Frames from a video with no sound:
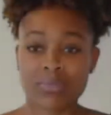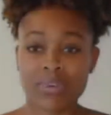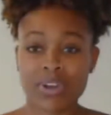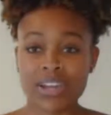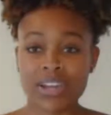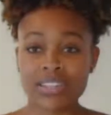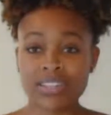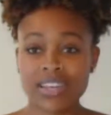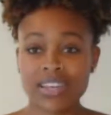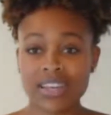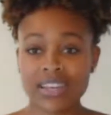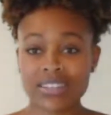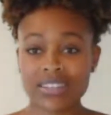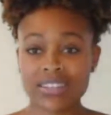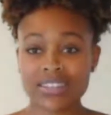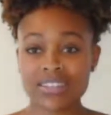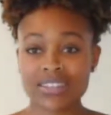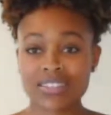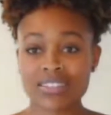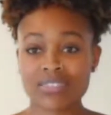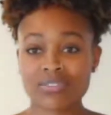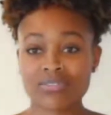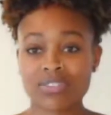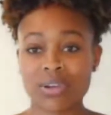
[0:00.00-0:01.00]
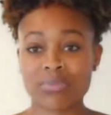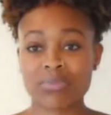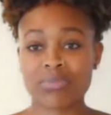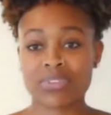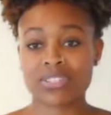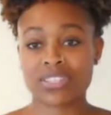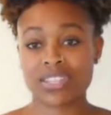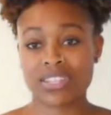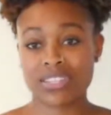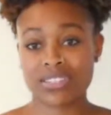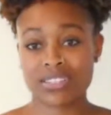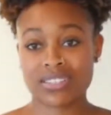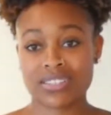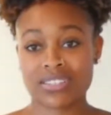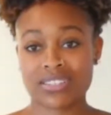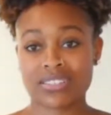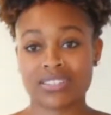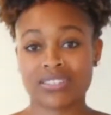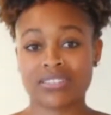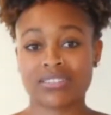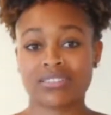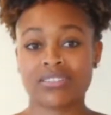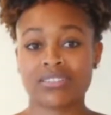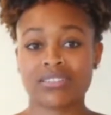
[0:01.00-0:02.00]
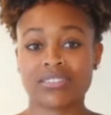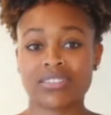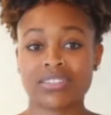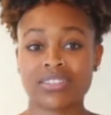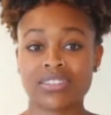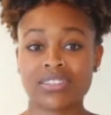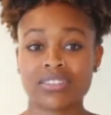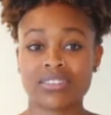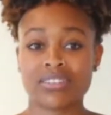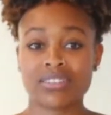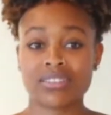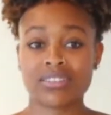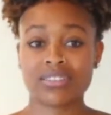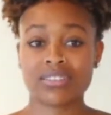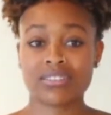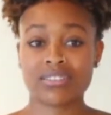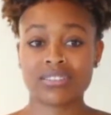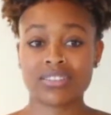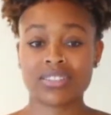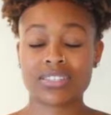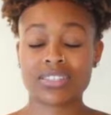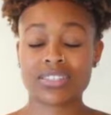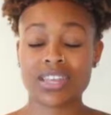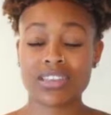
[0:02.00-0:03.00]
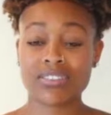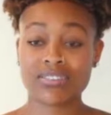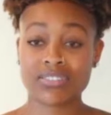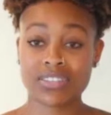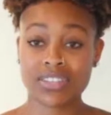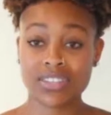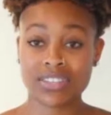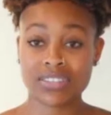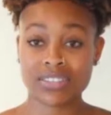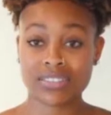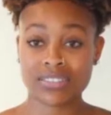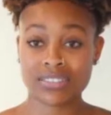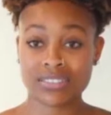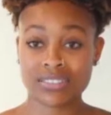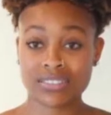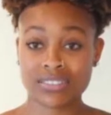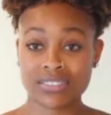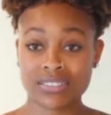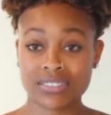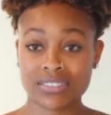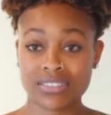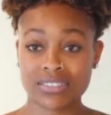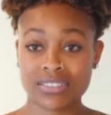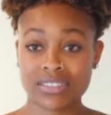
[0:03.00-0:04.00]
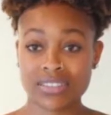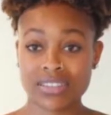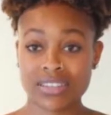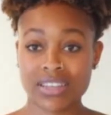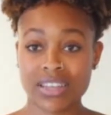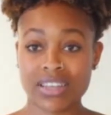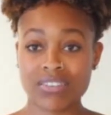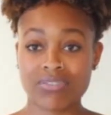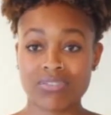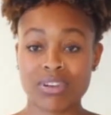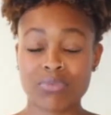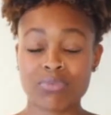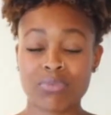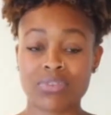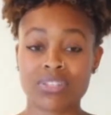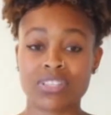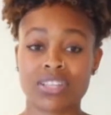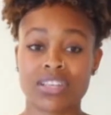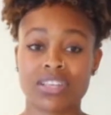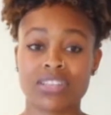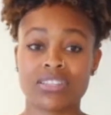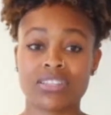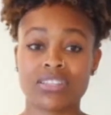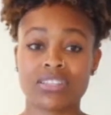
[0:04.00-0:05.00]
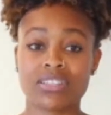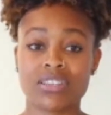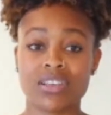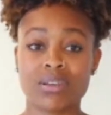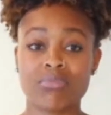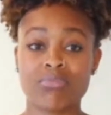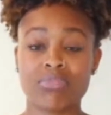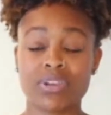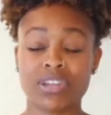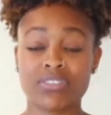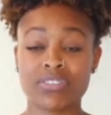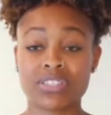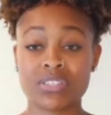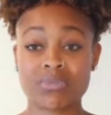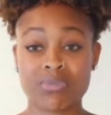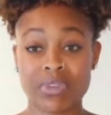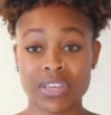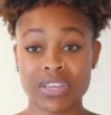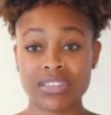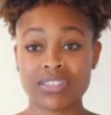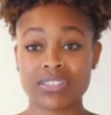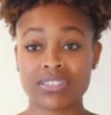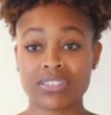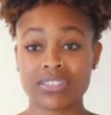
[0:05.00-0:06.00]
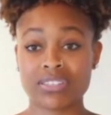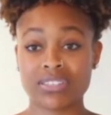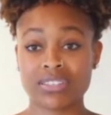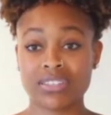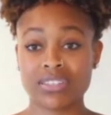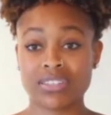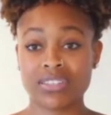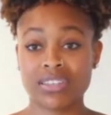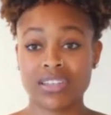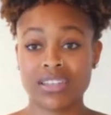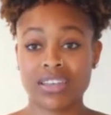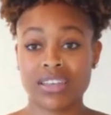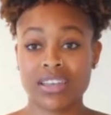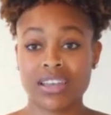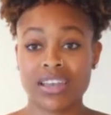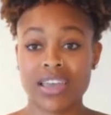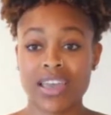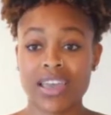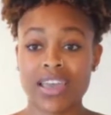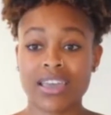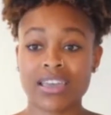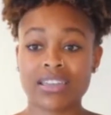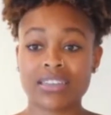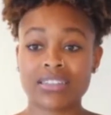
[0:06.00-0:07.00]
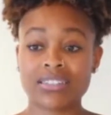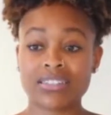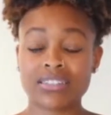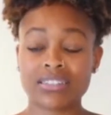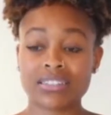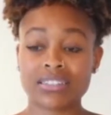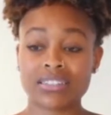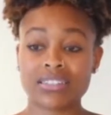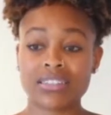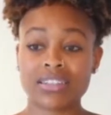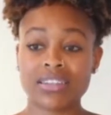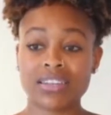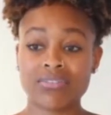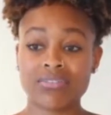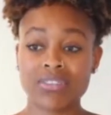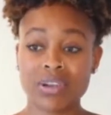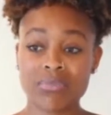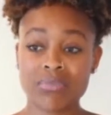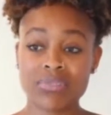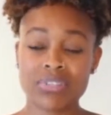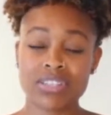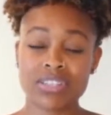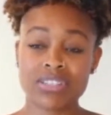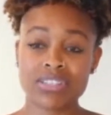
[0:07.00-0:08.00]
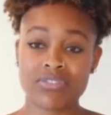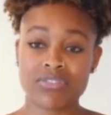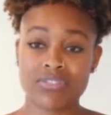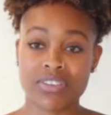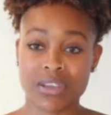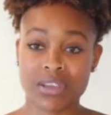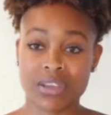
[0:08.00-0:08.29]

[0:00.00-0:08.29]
Pride Lines represents safety, it represents a brave space, and it represents